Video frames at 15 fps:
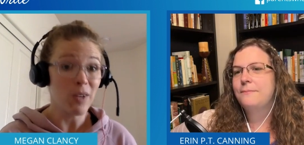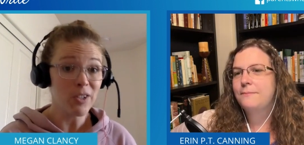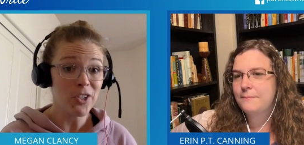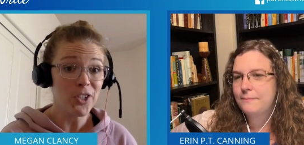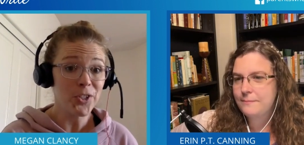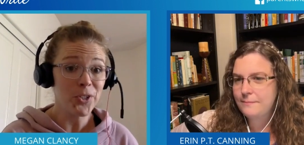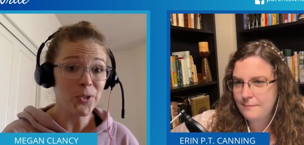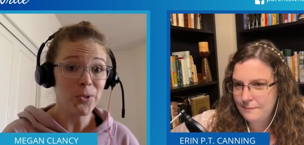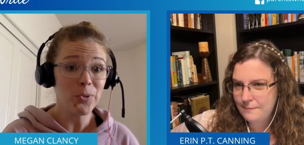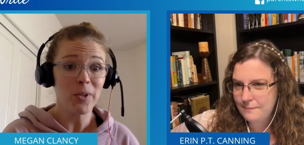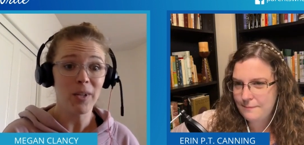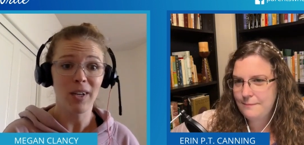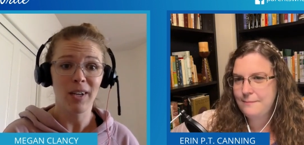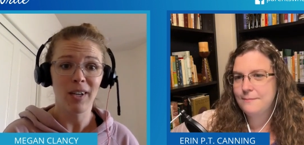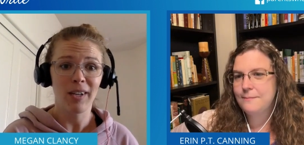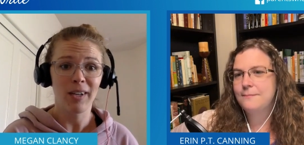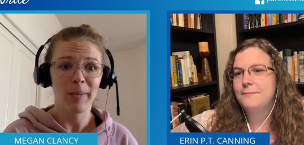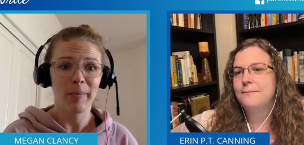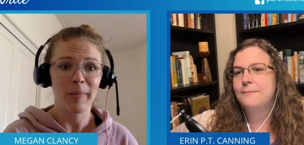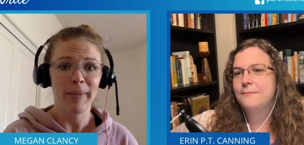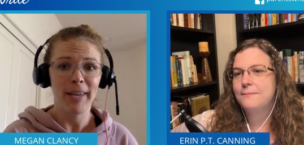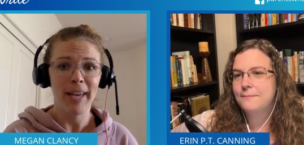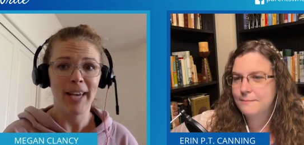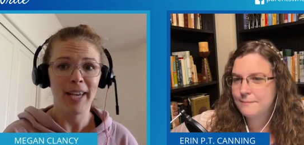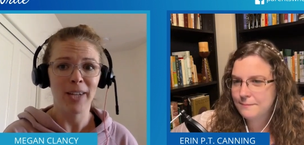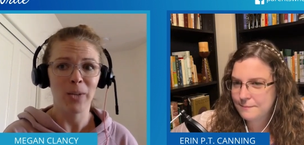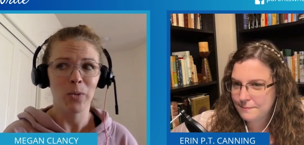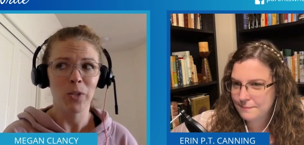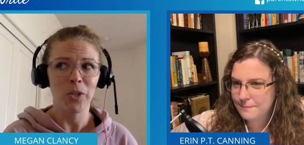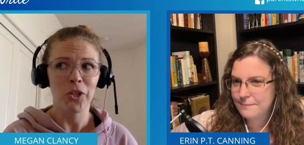Speaker 1: you want to? Um,
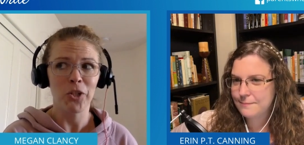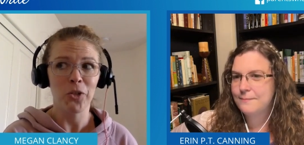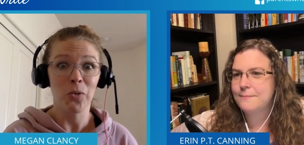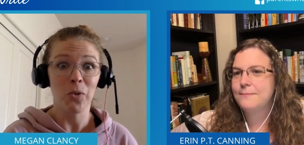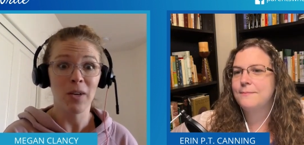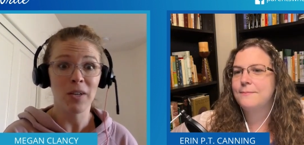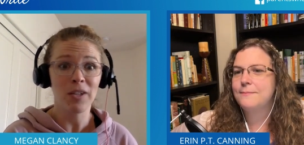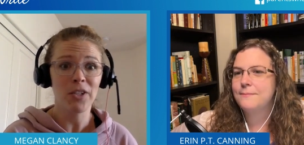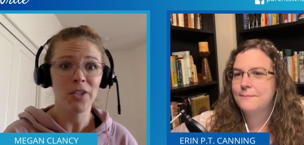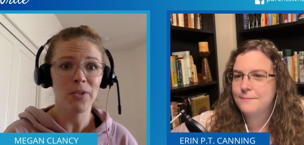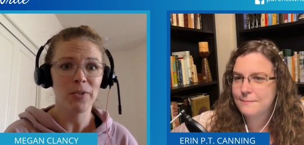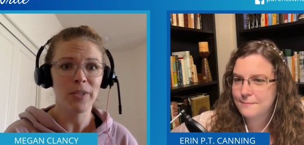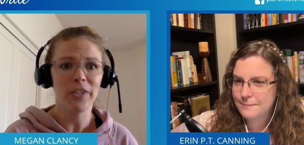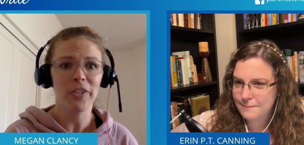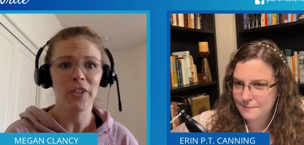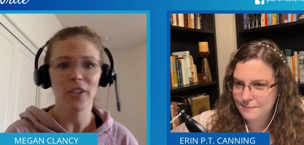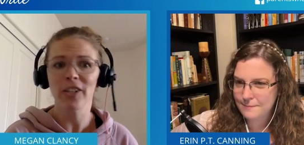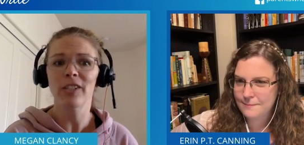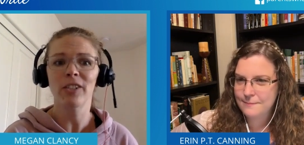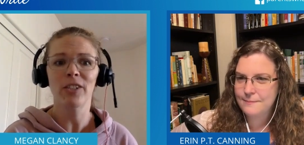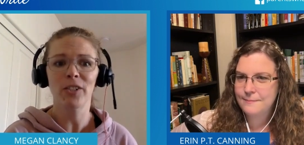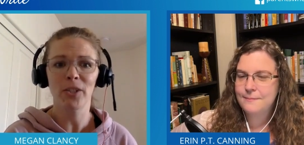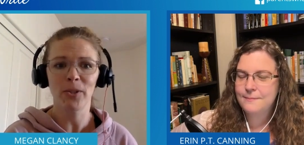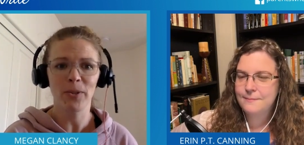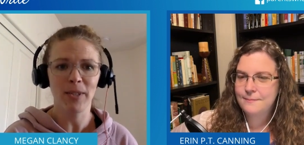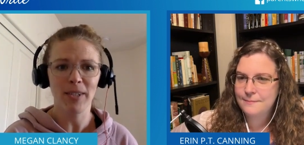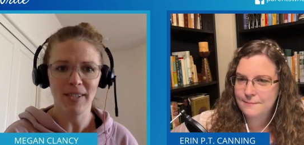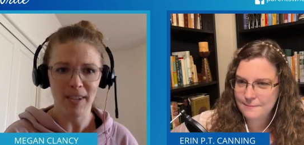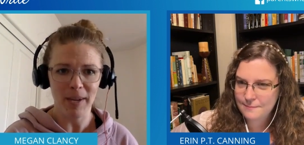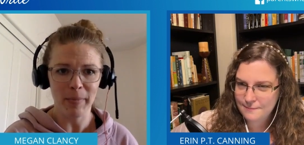and would you want to return
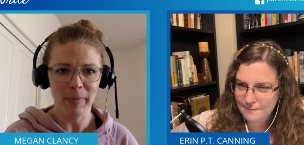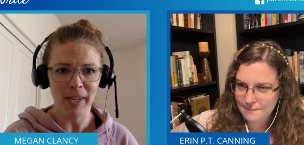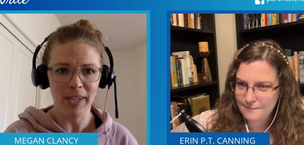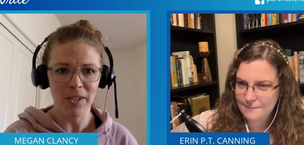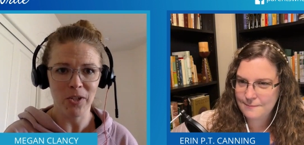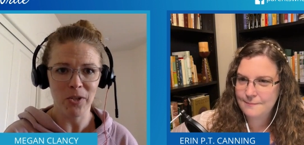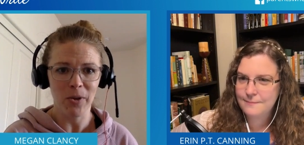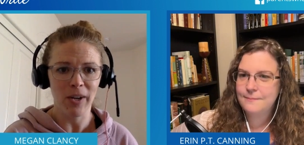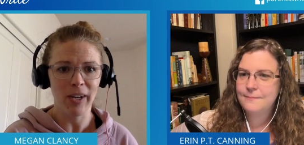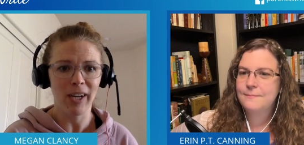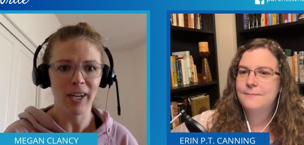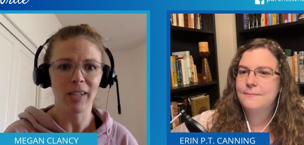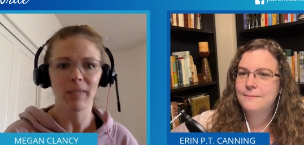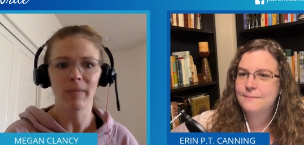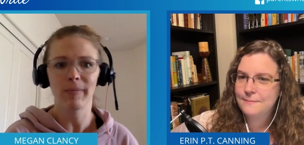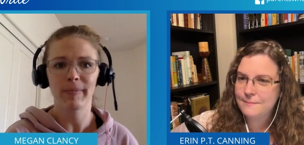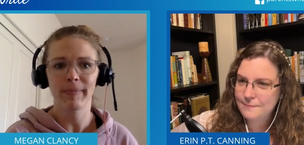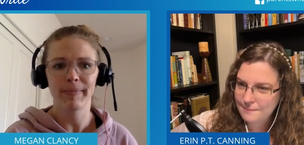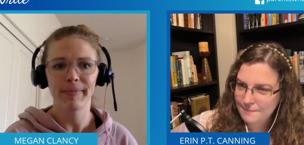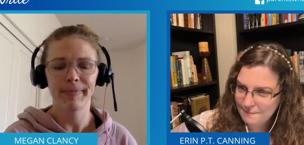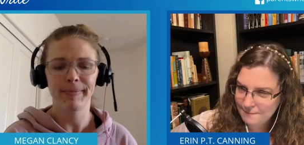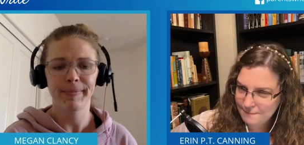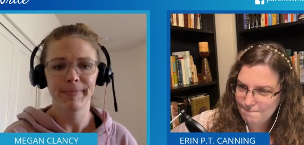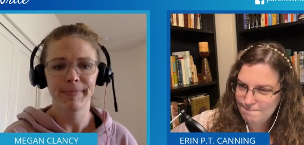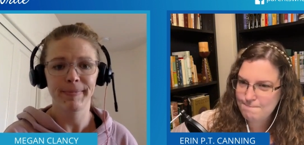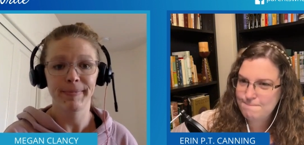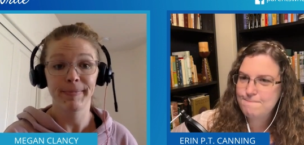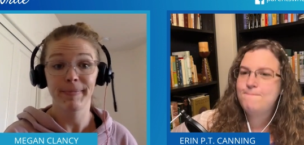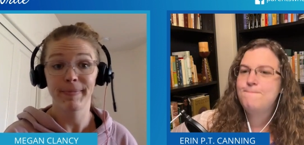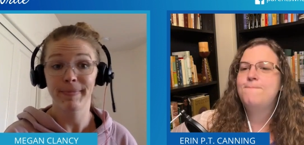to the same place you are
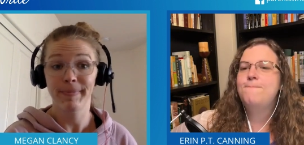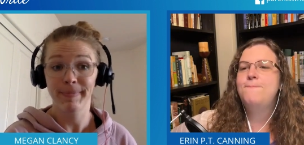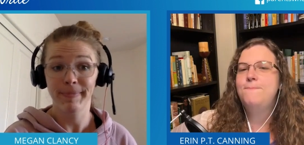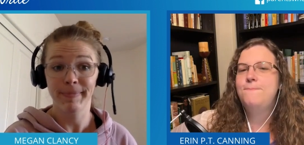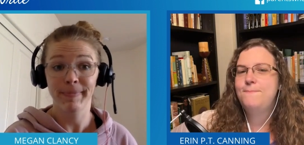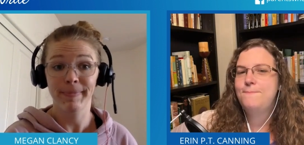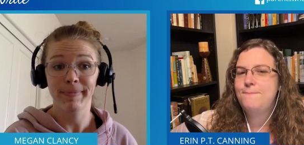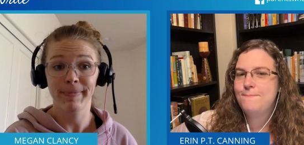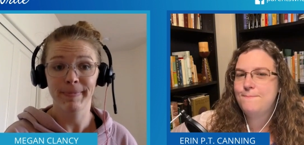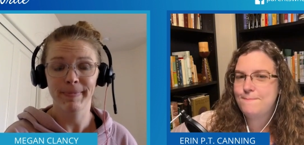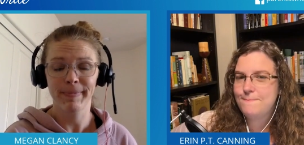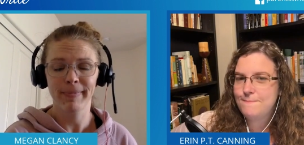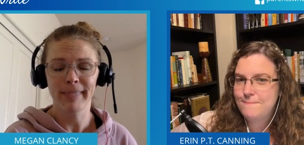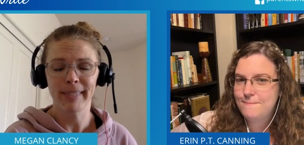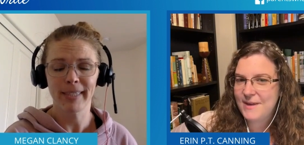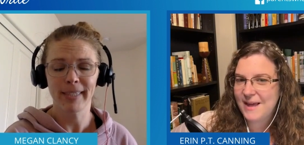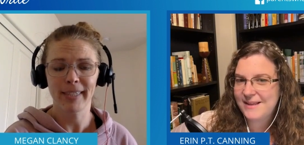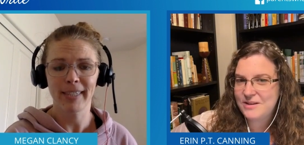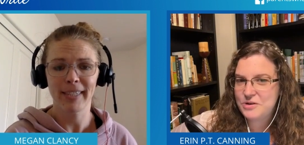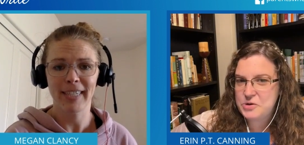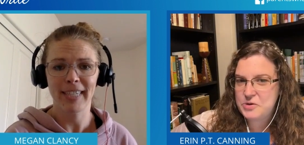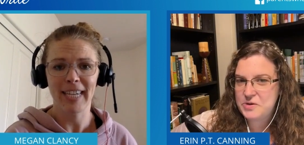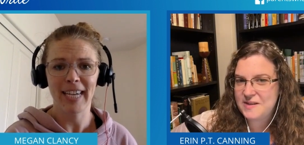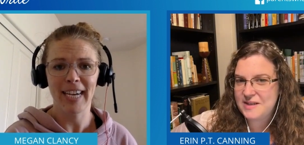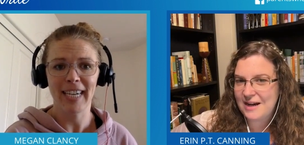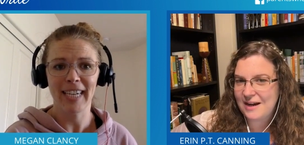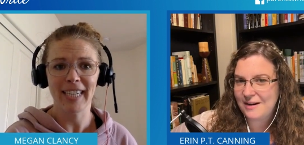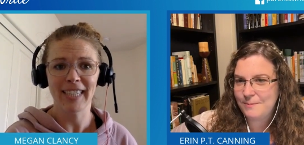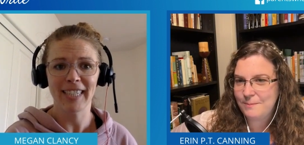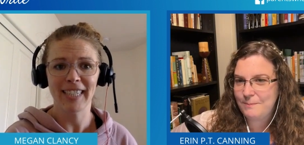
Speaker 2: now? Mm, that's
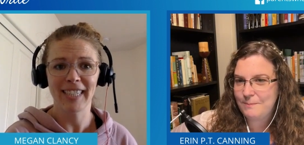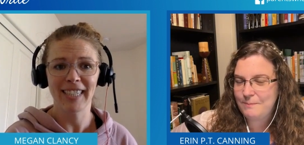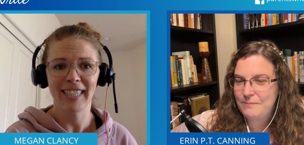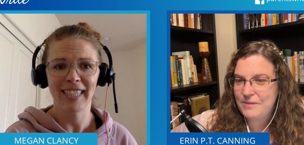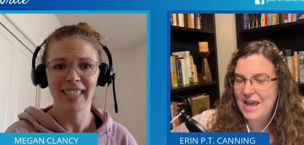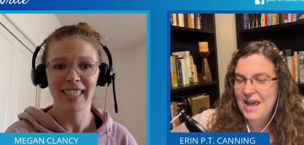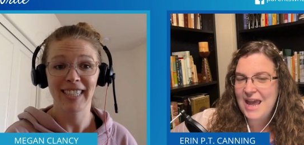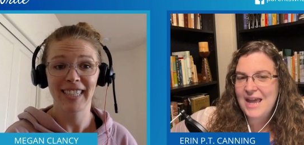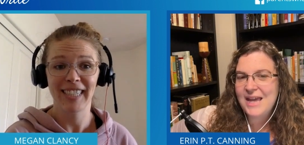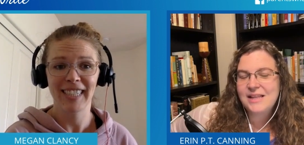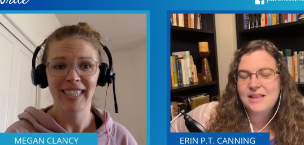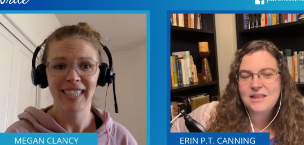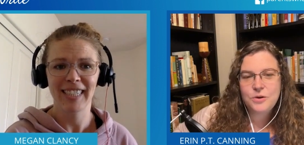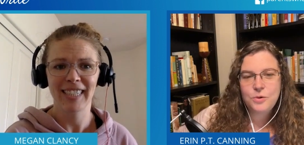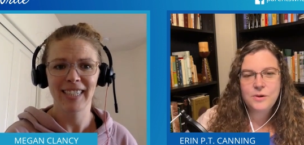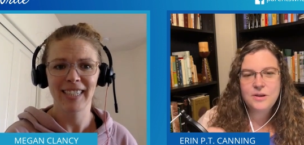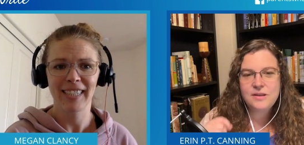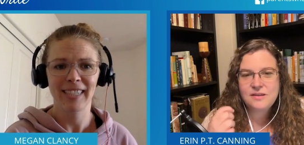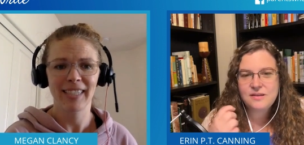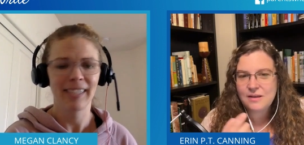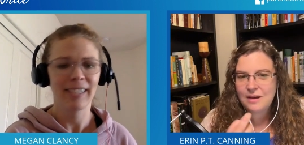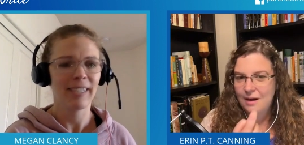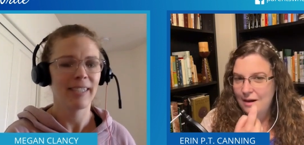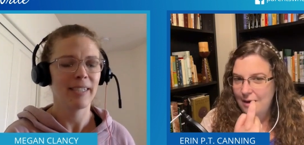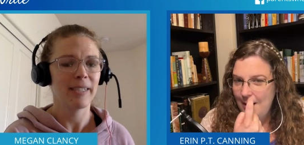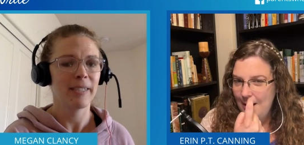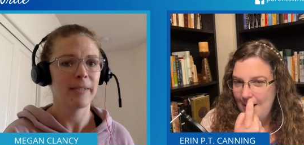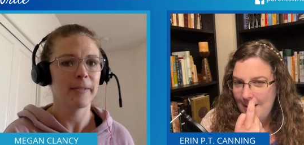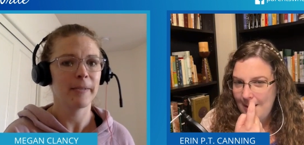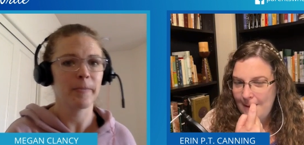interesting. Yeah. There was,
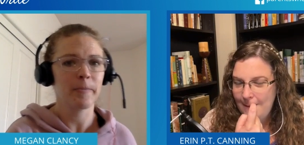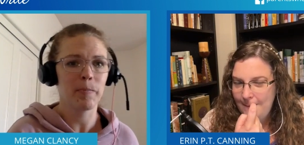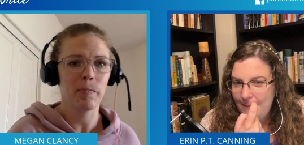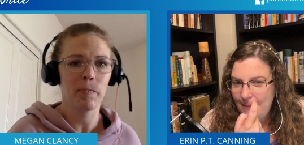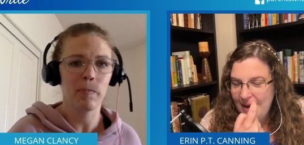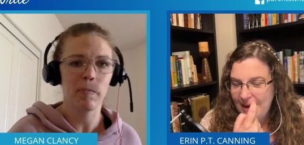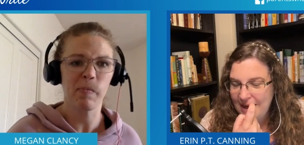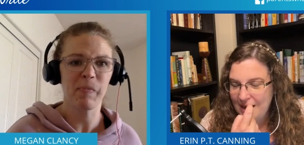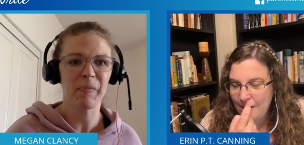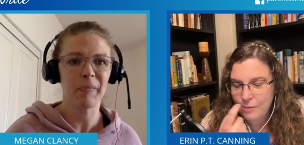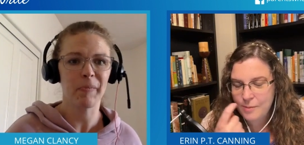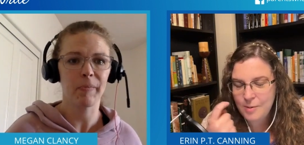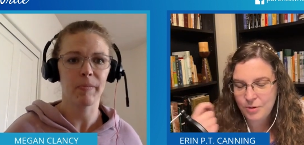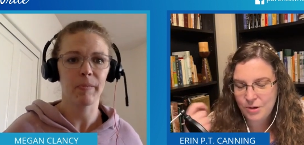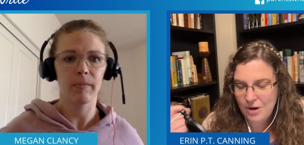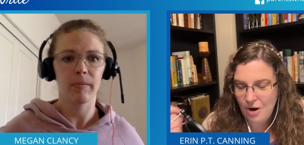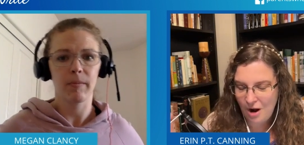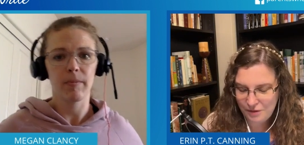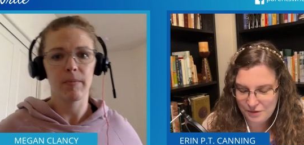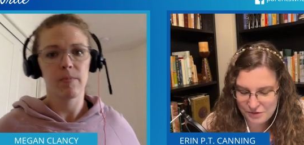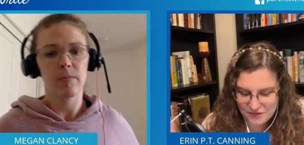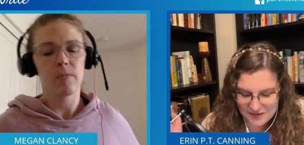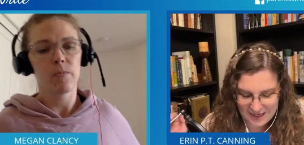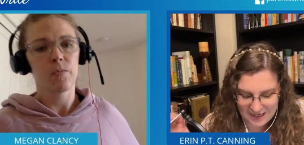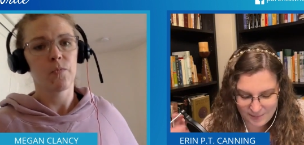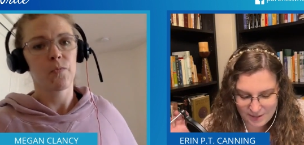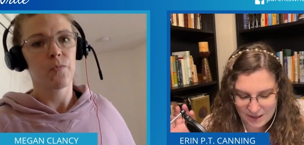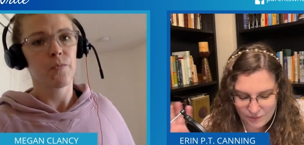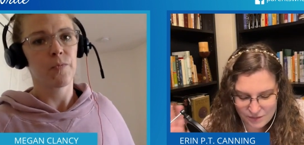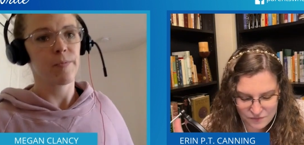um, I can't remember the author's name, and